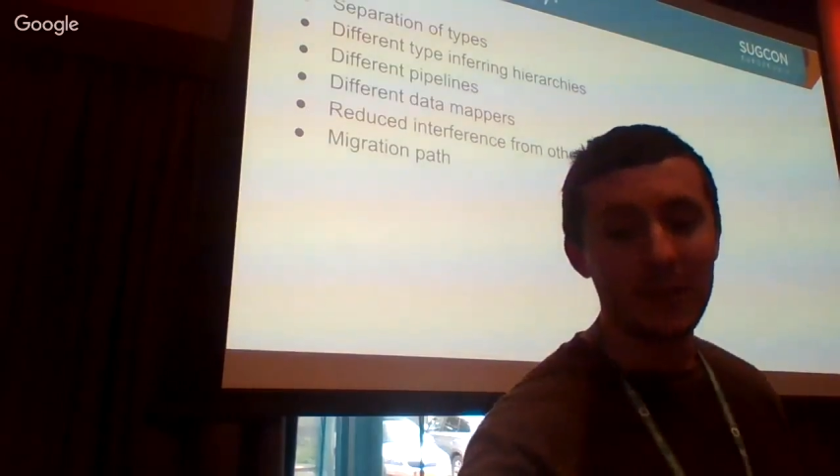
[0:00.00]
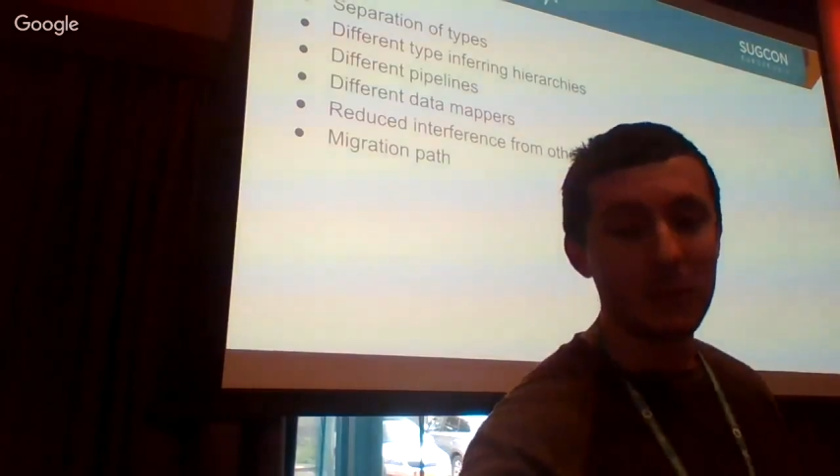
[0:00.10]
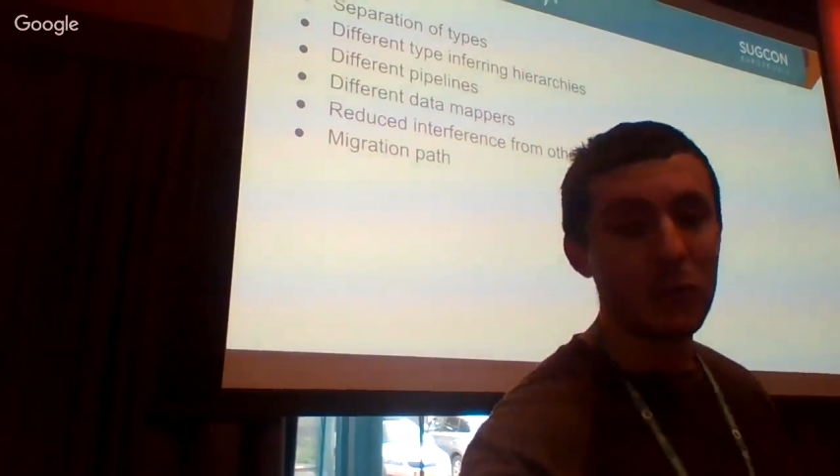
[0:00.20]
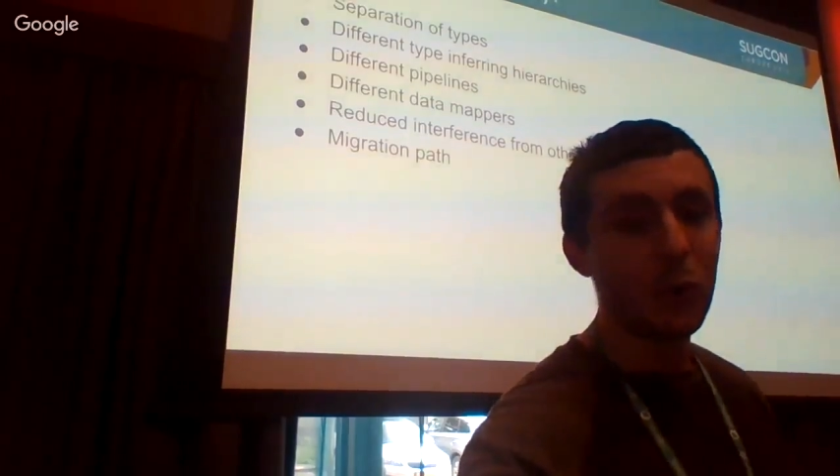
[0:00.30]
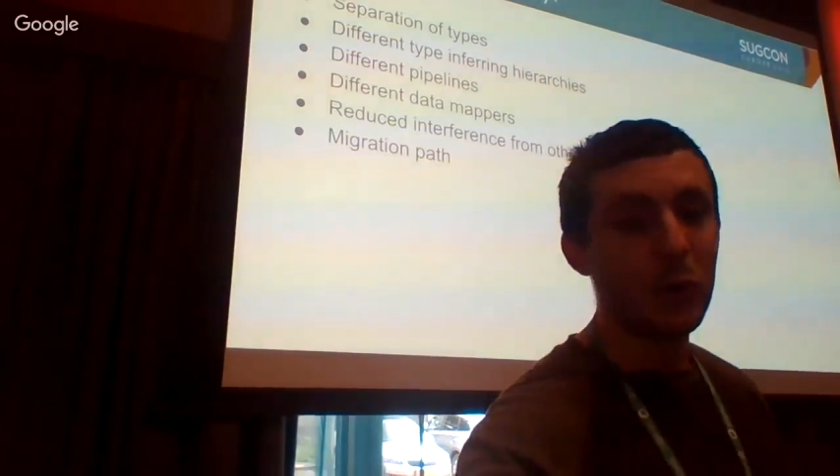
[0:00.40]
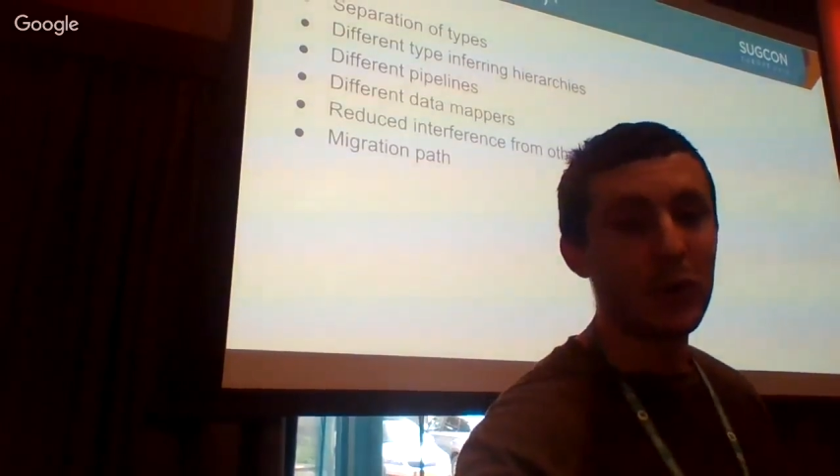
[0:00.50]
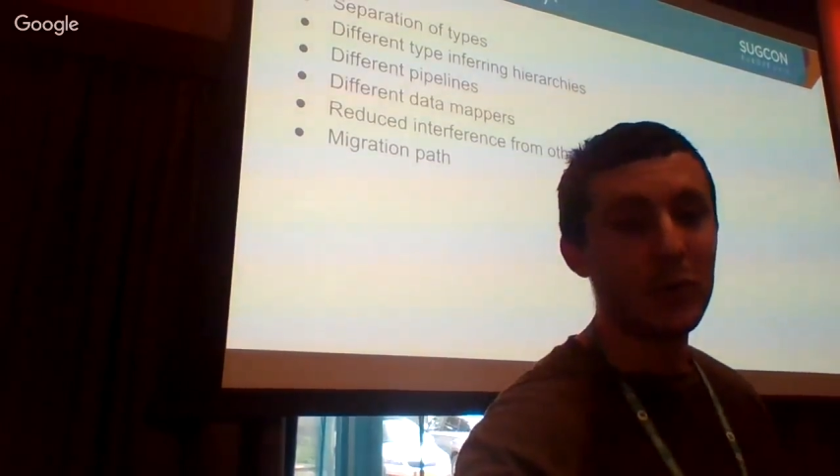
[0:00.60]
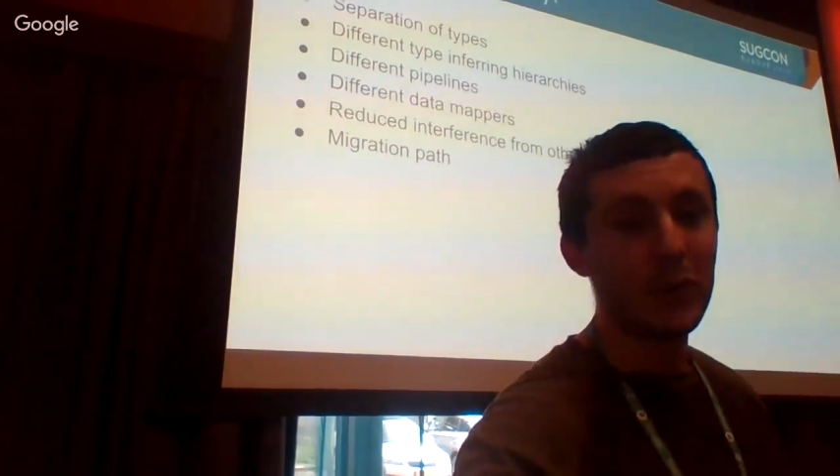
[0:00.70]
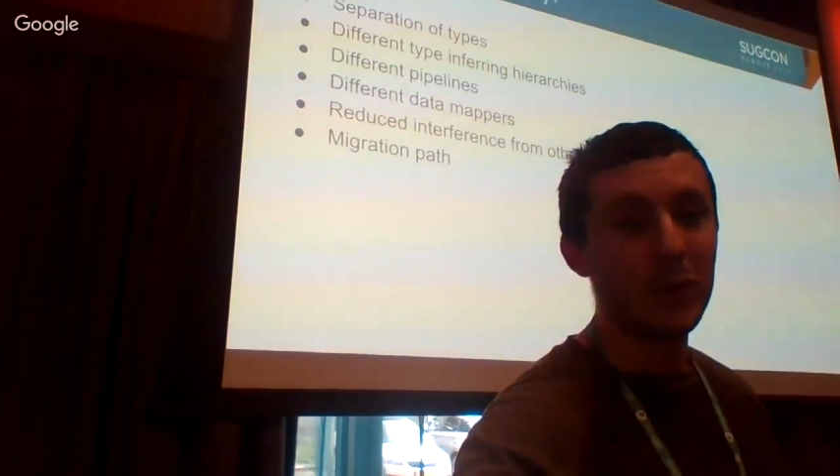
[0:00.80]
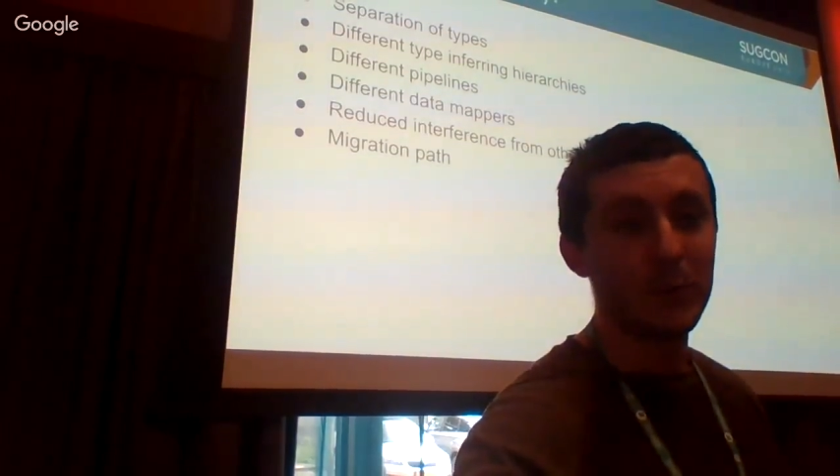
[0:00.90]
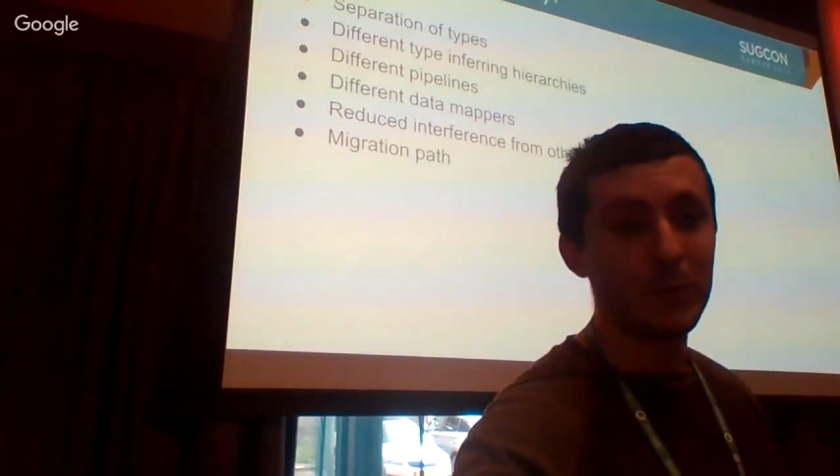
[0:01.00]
them calling on you.